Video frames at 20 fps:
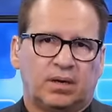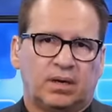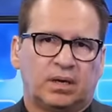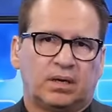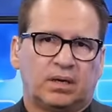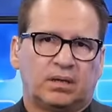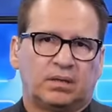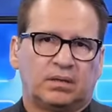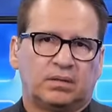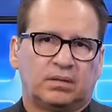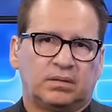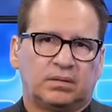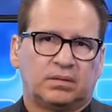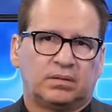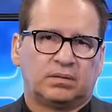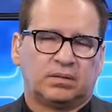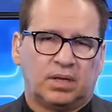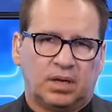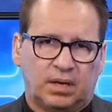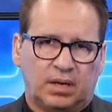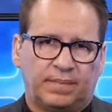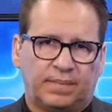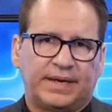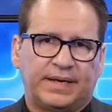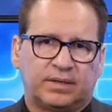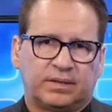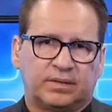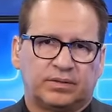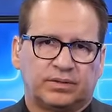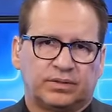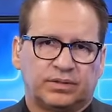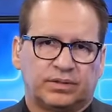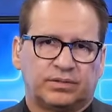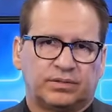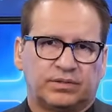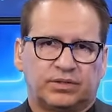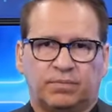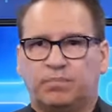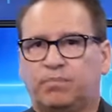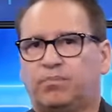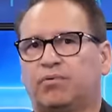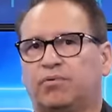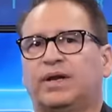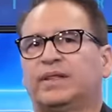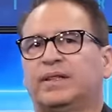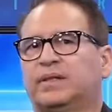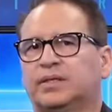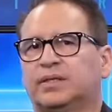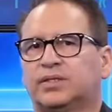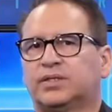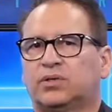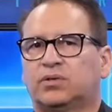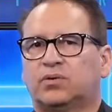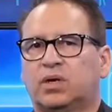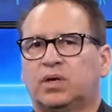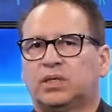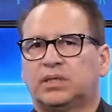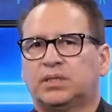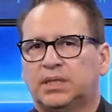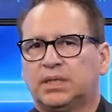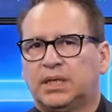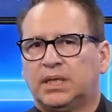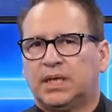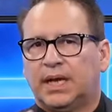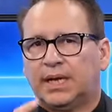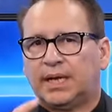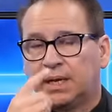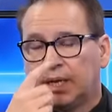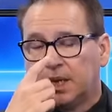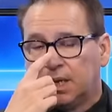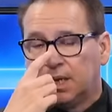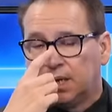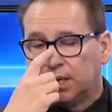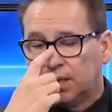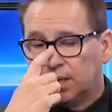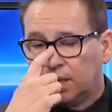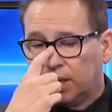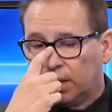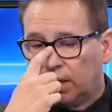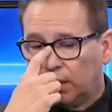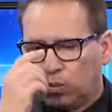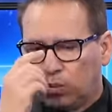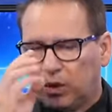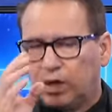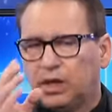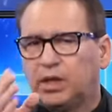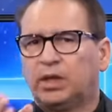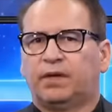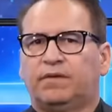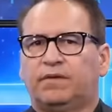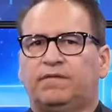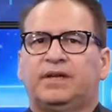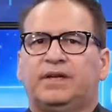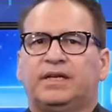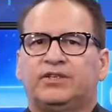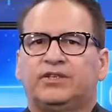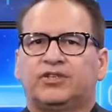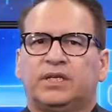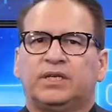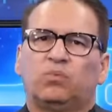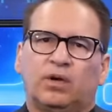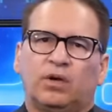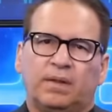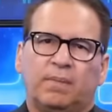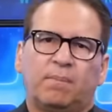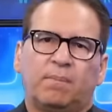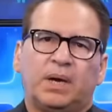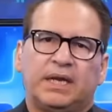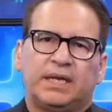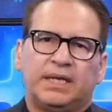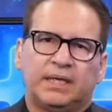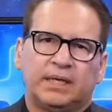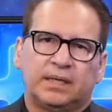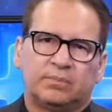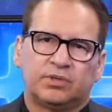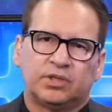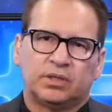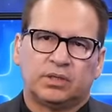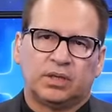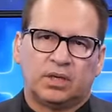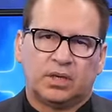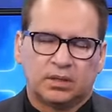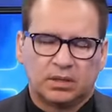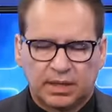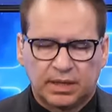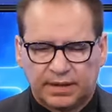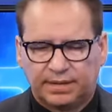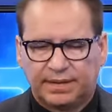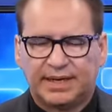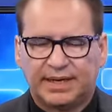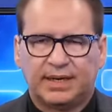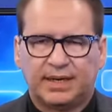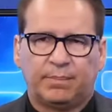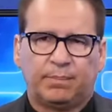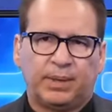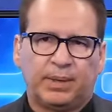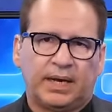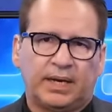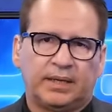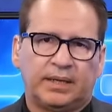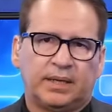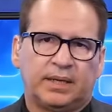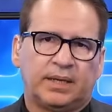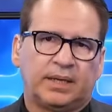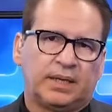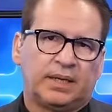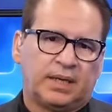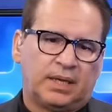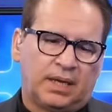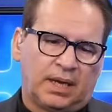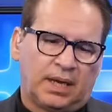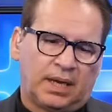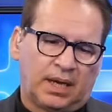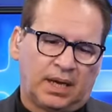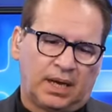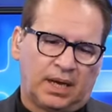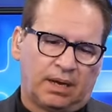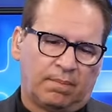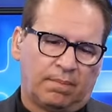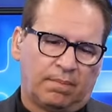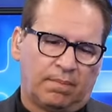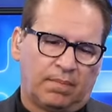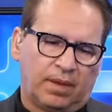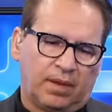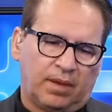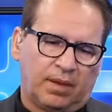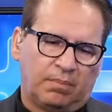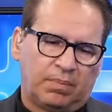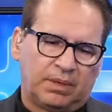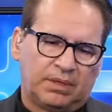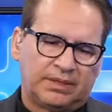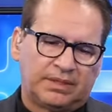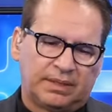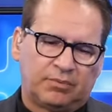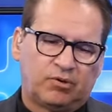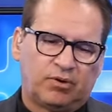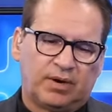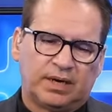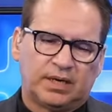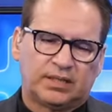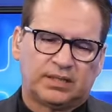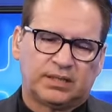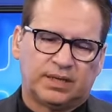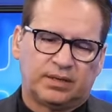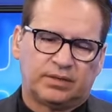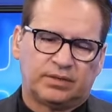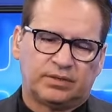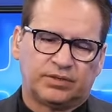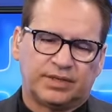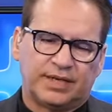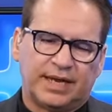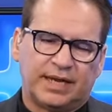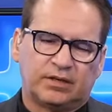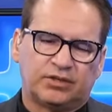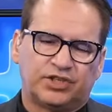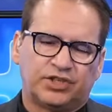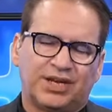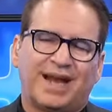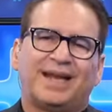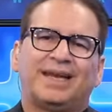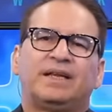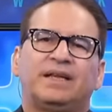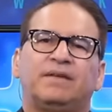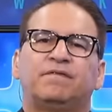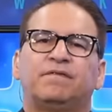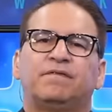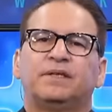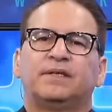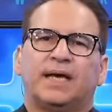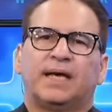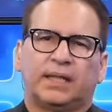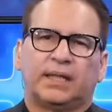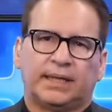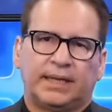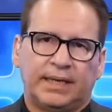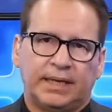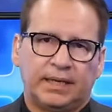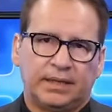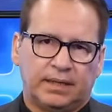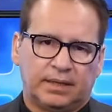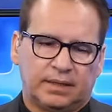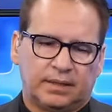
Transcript: our lawmakers to bring this across the line. Now, they will eventually when the money comes along and they get paid. But Democratic senators now chiding Fidelity